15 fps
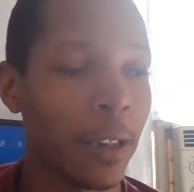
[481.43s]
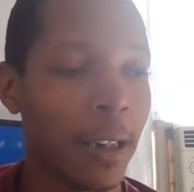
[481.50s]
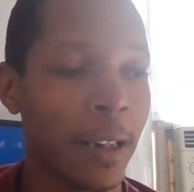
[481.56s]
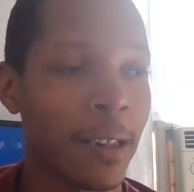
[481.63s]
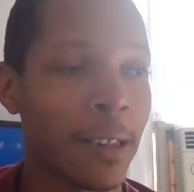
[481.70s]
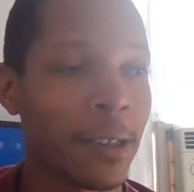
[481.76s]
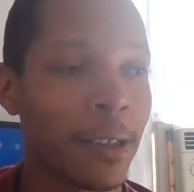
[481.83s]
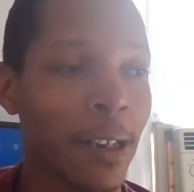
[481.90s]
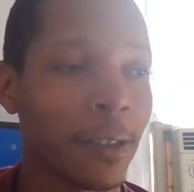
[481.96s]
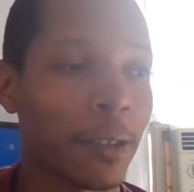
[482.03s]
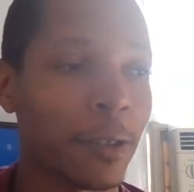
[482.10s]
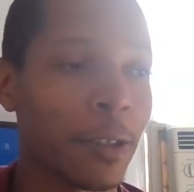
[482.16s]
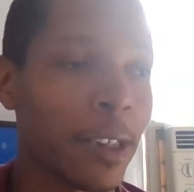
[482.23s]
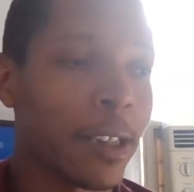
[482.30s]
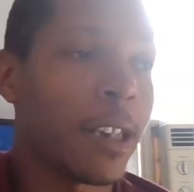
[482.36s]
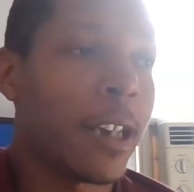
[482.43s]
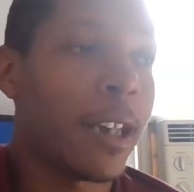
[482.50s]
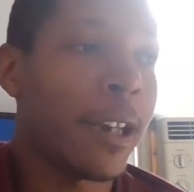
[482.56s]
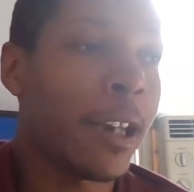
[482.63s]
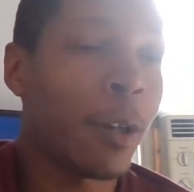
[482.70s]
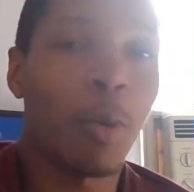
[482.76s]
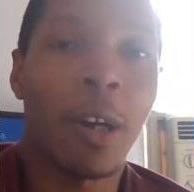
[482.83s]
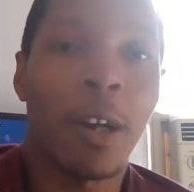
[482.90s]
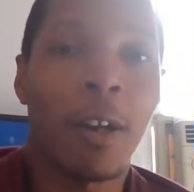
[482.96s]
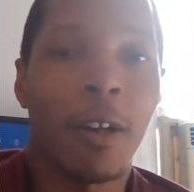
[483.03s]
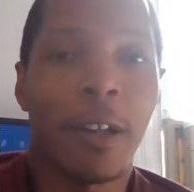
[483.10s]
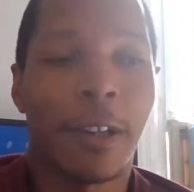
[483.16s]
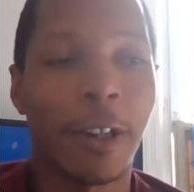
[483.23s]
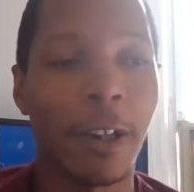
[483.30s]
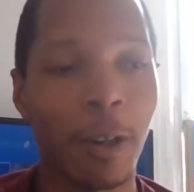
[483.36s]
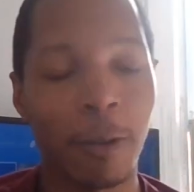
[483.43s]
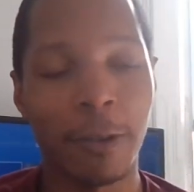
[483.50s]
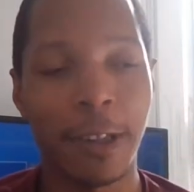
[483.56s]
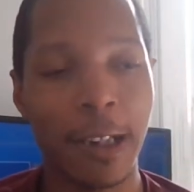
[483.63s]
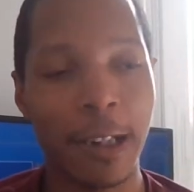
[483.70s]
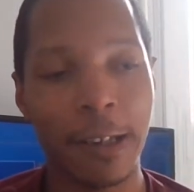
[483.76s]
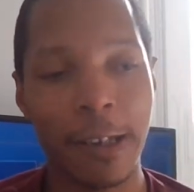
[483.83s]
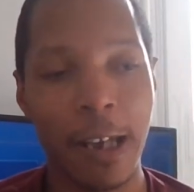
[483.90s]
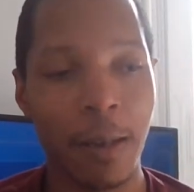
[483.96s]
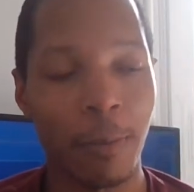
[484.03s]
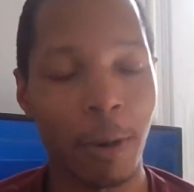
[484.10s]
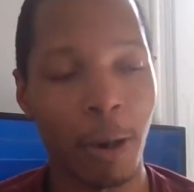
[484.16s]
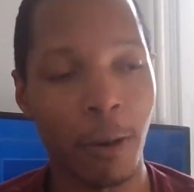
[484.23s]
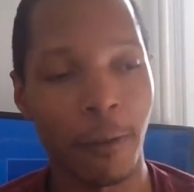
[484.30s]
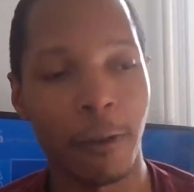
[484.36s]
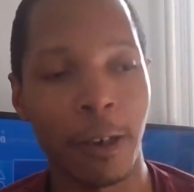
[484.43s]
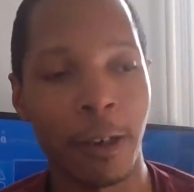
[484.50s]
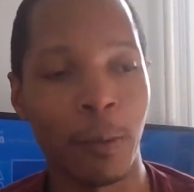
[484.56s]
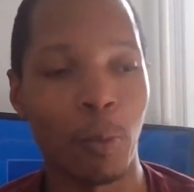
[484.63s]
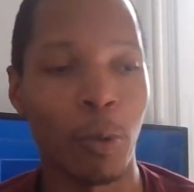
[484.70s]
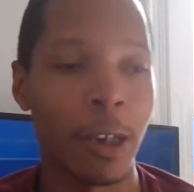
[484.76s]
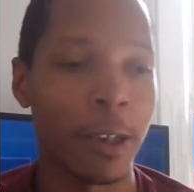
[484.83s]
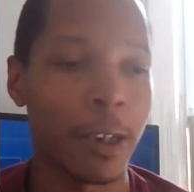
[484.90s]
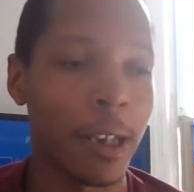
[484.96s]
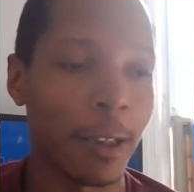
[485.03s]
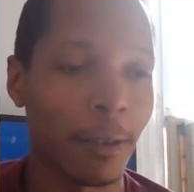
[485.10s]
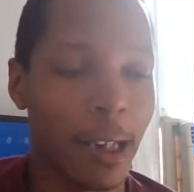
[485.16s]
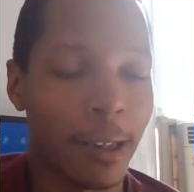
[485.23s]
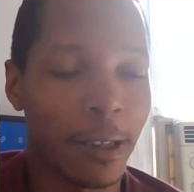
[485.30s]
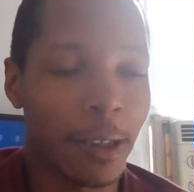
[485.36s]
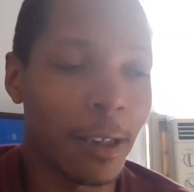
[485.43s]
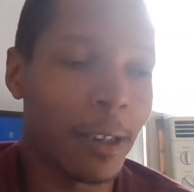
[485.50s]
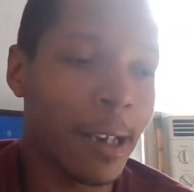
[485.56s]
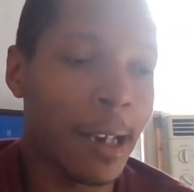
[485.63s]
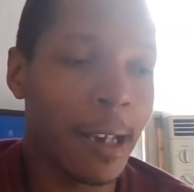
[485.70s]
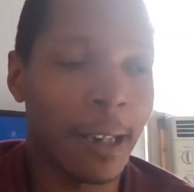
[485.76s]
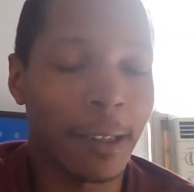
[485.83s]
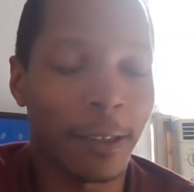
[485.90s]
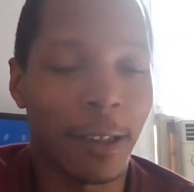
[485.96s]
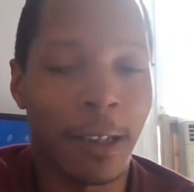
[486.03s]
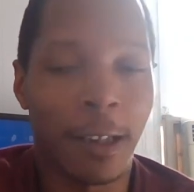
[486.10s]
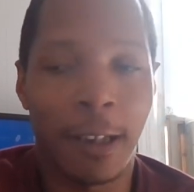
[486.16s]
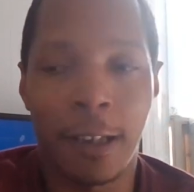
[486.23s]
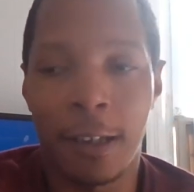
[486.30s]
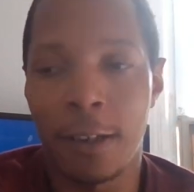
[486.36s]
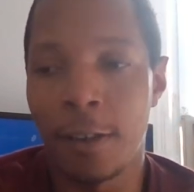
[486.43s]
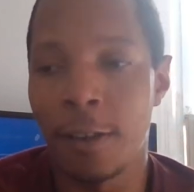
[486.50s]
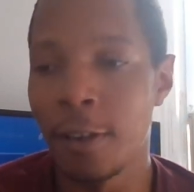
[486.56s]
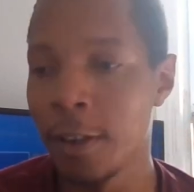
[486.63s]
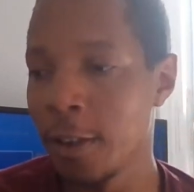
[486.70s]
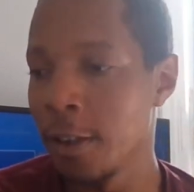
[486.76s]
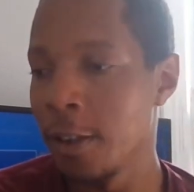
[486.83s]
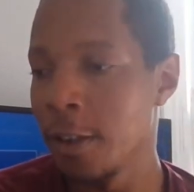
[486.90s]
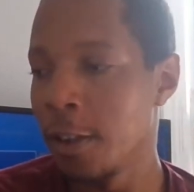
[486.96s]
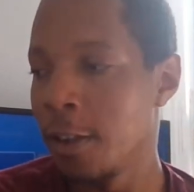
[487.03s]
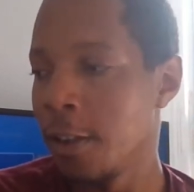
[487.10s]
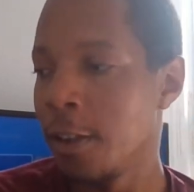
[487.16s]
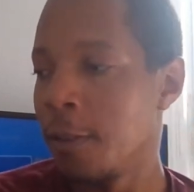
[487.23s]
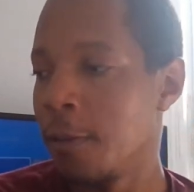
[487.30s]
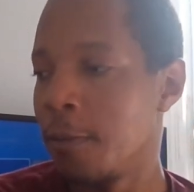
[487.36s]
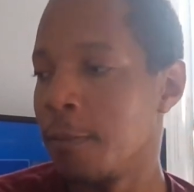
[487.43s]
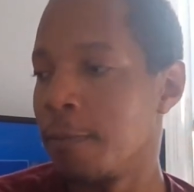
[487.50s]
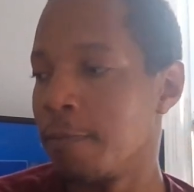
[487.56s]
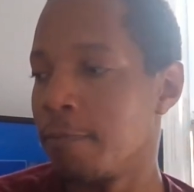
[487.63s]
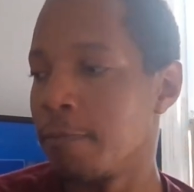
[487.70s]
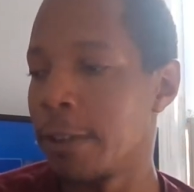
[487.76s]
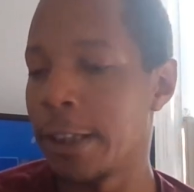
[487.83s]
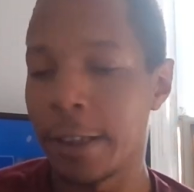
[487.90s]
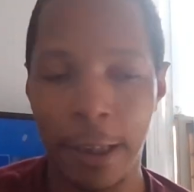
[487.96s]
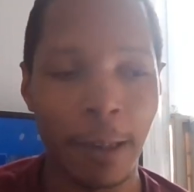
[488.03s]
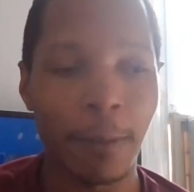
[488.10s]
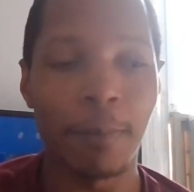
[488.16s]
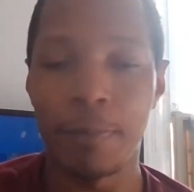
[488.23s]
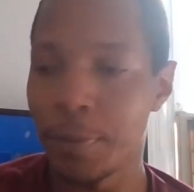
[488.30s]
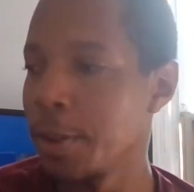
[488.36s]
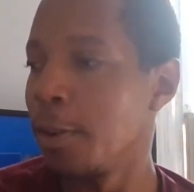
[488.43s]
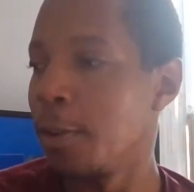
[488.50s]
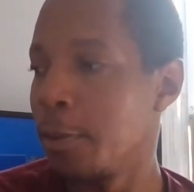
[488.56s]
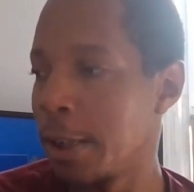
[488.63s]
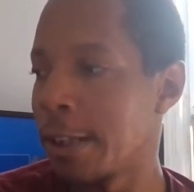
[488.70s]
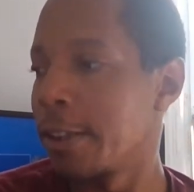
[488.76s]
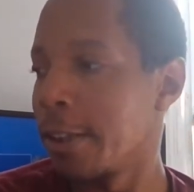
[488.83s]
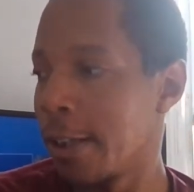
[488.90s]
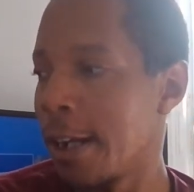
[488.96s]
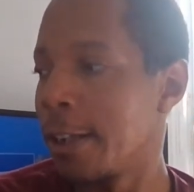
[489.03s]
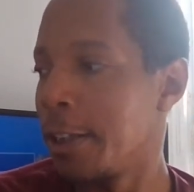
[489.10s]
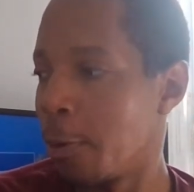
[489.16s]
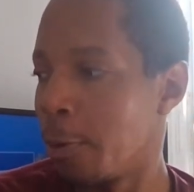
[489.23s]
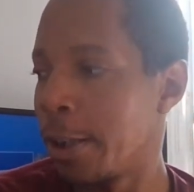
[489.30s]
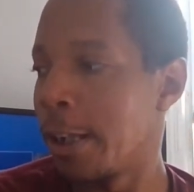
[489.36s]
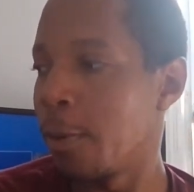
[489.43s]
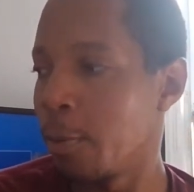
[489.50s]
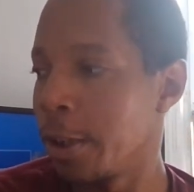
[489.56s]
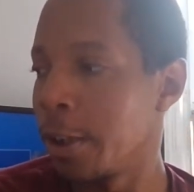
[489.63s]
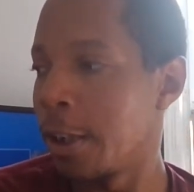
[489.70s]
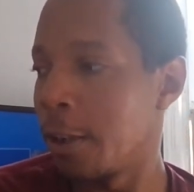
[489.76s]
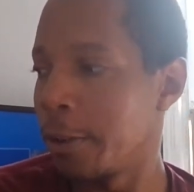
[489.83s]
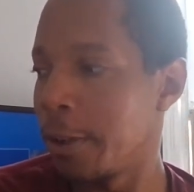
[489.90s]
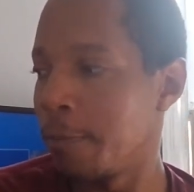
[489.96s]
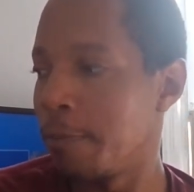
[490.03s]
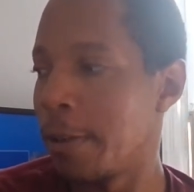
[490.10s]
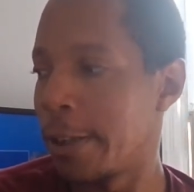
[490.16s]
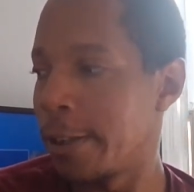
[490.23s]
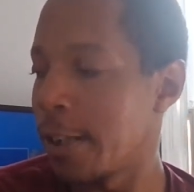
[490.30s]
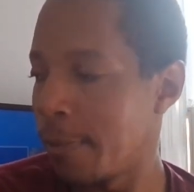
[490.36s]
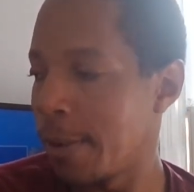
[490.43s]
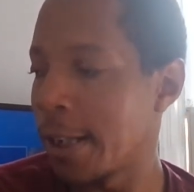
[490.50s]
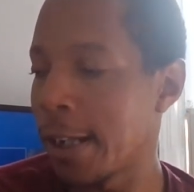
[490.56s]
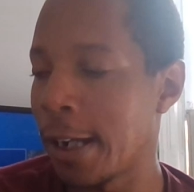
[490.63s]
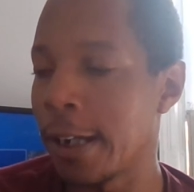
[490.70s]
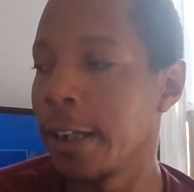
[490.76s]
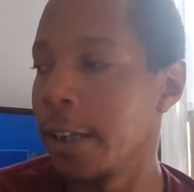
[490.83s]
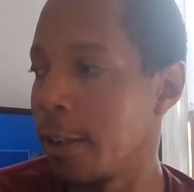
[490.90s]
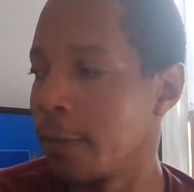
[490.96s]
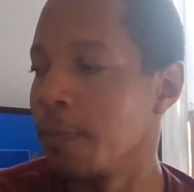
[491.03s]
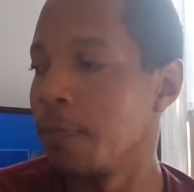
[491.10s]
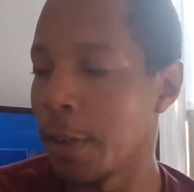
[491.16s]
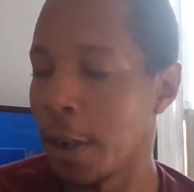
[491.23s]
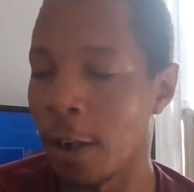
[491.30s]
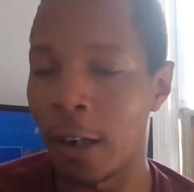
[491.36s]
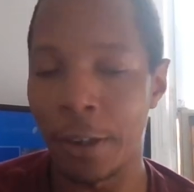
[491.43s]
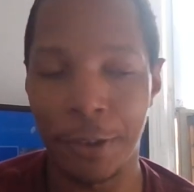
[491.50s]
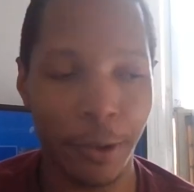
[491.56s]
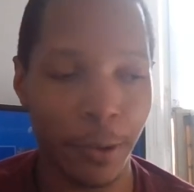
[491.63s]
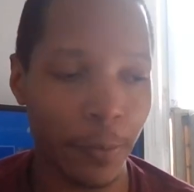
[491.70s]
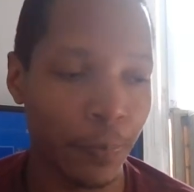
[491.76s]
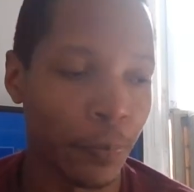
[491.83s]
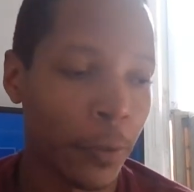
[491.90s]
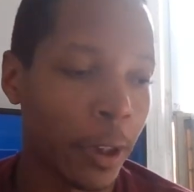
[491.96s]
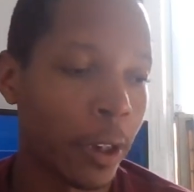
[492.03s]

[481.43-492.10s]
And Josh was like, "Yeah, well, Des came over and one thing led to the next." And, like, yep, so nothing got done, by the time I got here. Awesome.